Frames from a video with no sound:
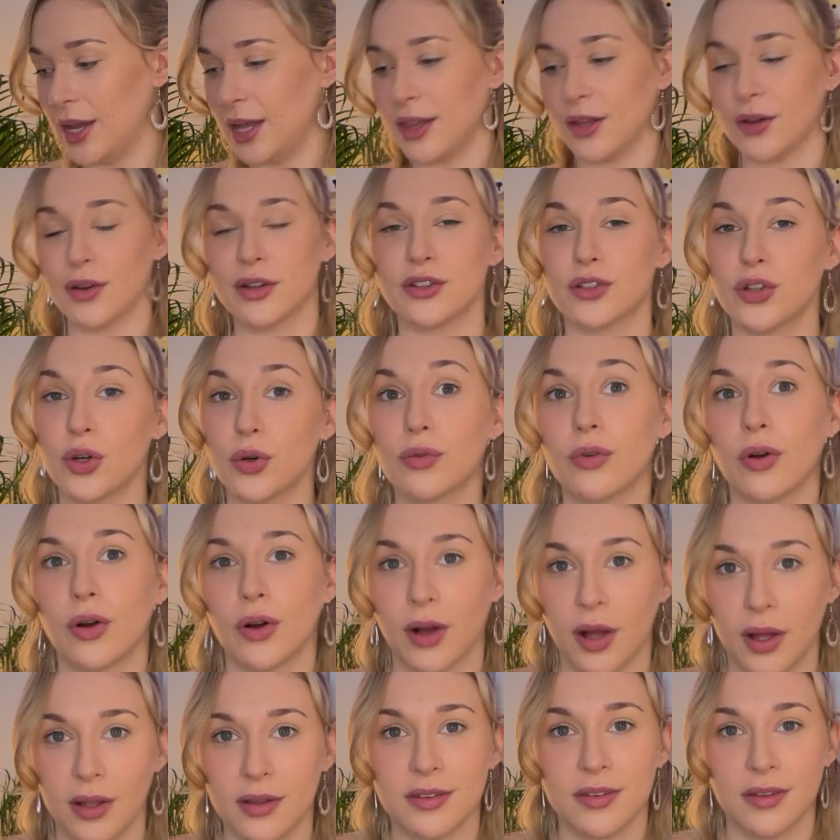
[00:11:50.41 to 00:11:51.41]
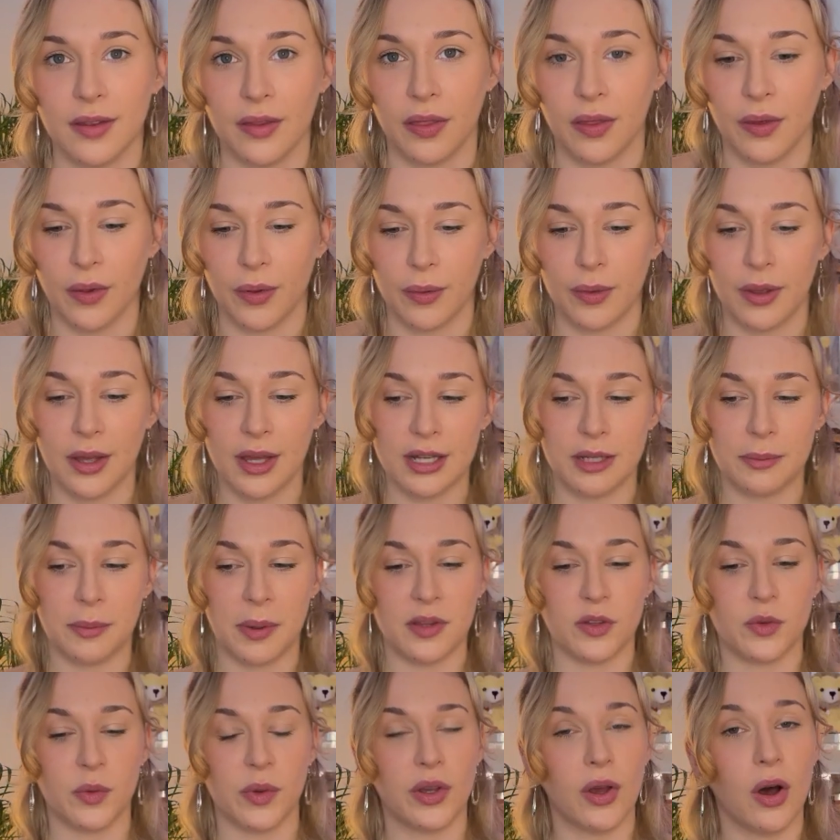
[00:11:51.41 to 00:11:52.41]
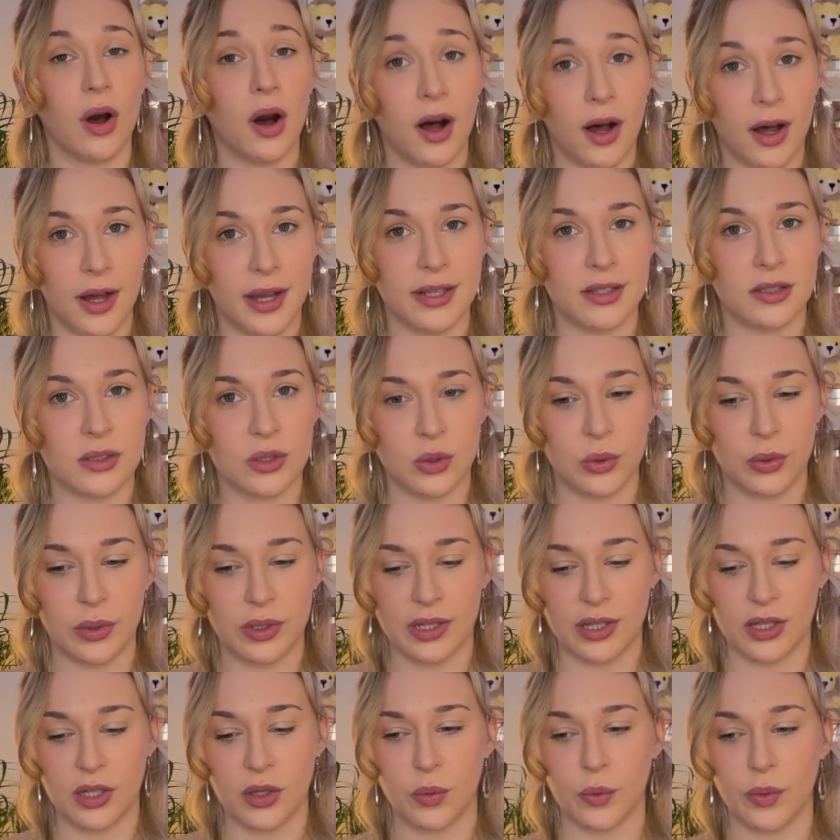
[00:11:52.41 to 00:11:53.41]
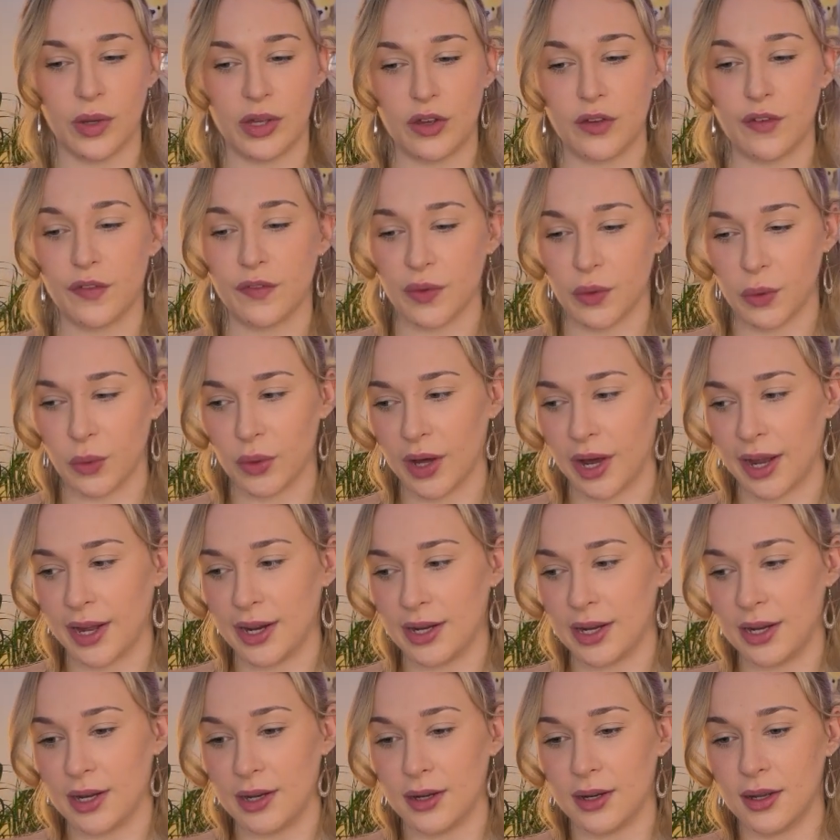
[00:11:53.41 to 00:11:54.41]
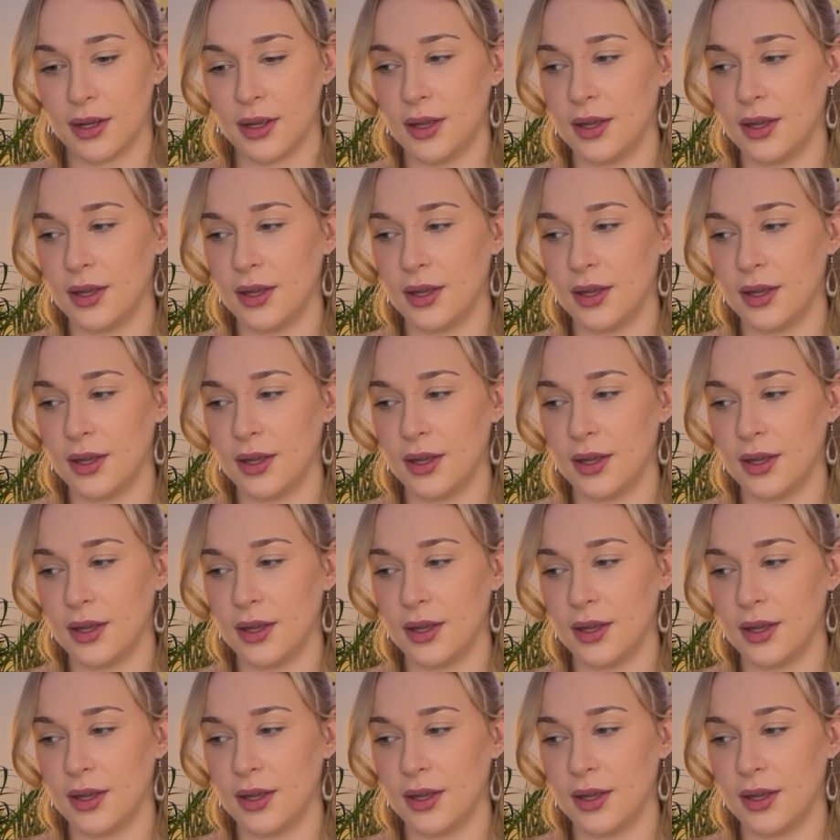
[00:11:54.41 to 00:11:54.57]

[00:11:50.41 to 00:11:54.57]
There is no wrong answer, though. Depends where your heart is calling you, where you feel guided.